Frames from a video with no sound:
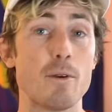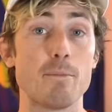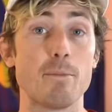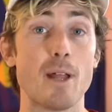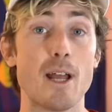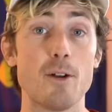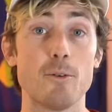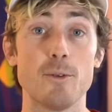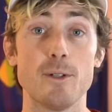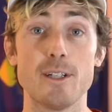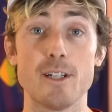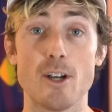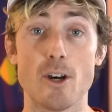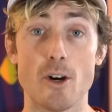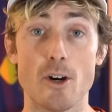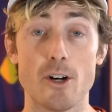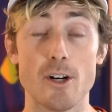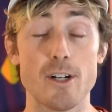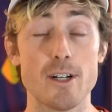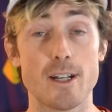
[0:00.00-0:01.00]
play really
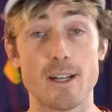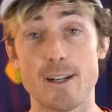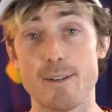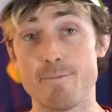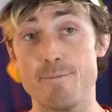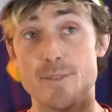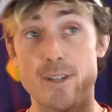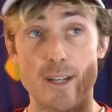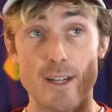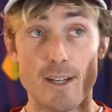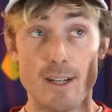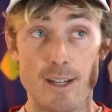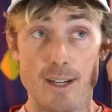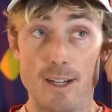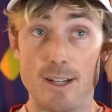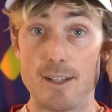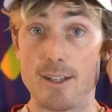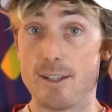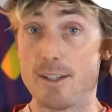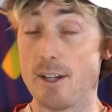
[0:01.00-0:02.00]
hard, and
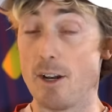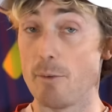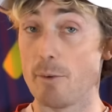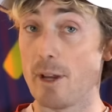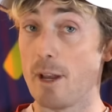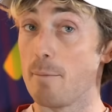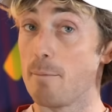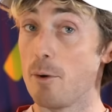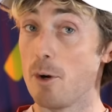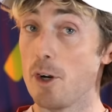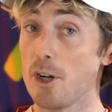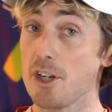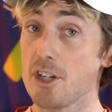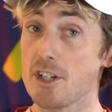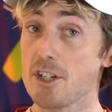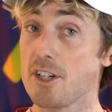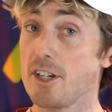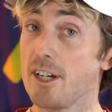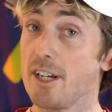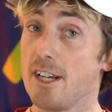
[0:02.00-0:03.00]
you know, we get
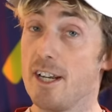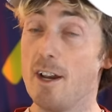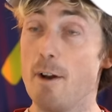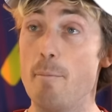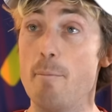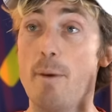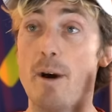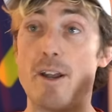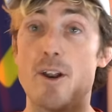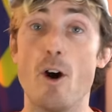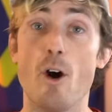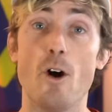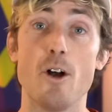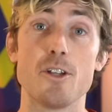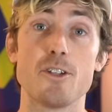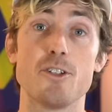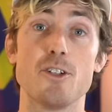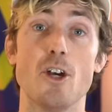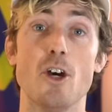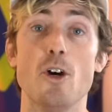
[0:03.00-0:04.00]
pushed, but
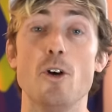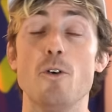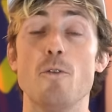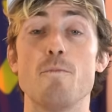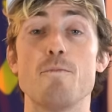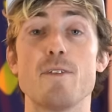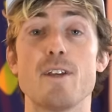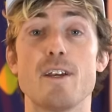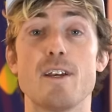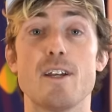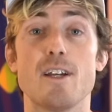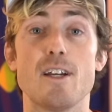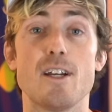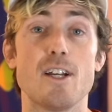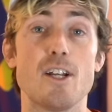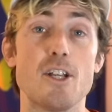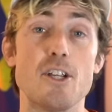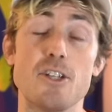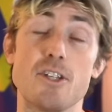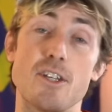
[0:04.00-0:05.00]
also
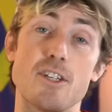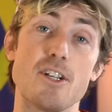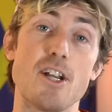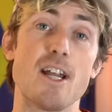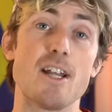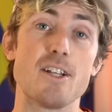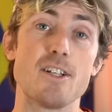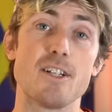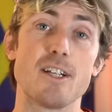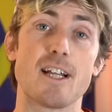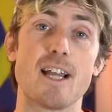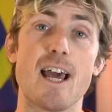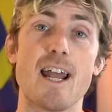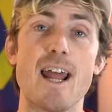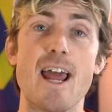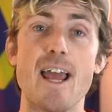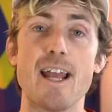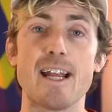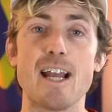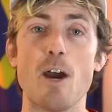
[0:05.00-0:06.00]
is a chance to kind of
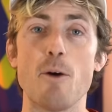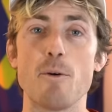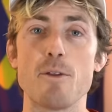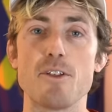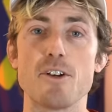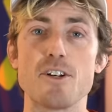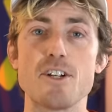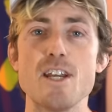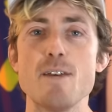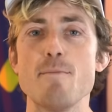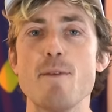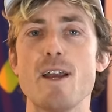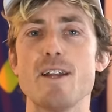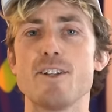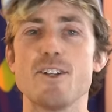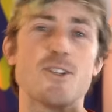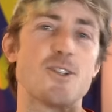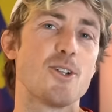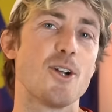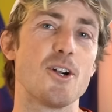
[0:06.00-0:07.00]
hang out with your teammates
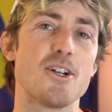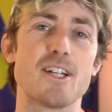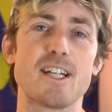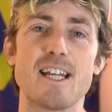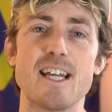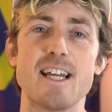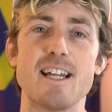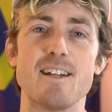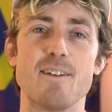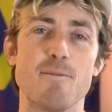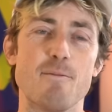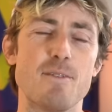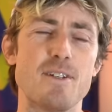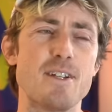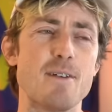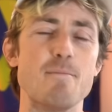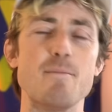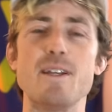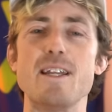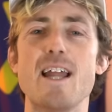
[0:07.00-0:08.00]
and start to get
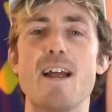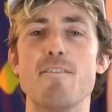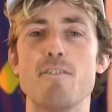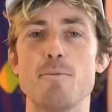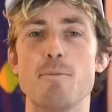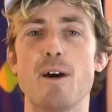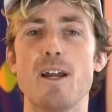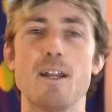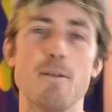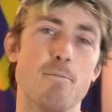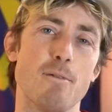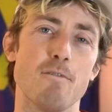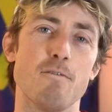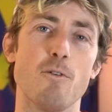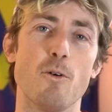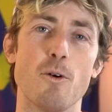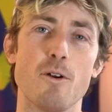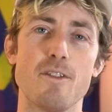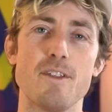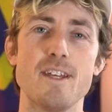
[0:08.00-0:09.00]
to meet everybody
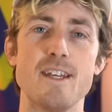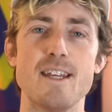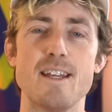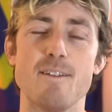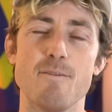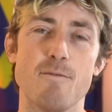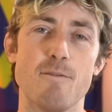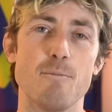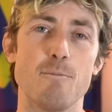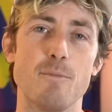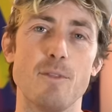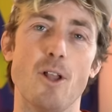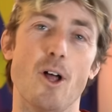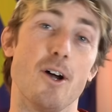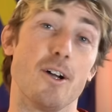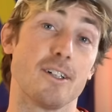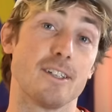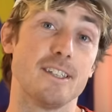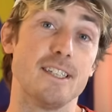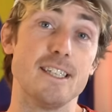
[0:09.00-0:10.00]
before the
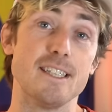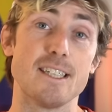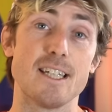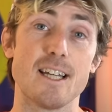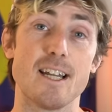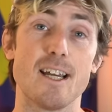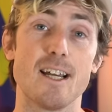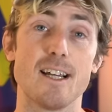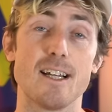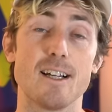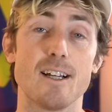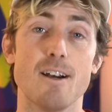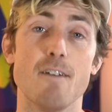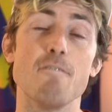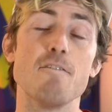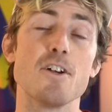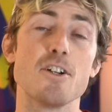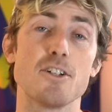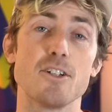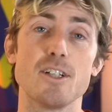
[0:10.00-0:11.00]
long season
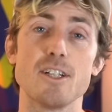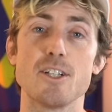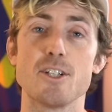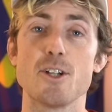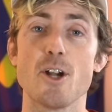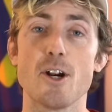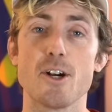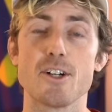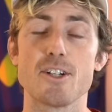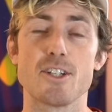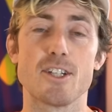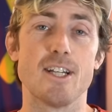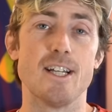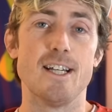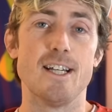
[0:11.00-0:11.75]
officially starts.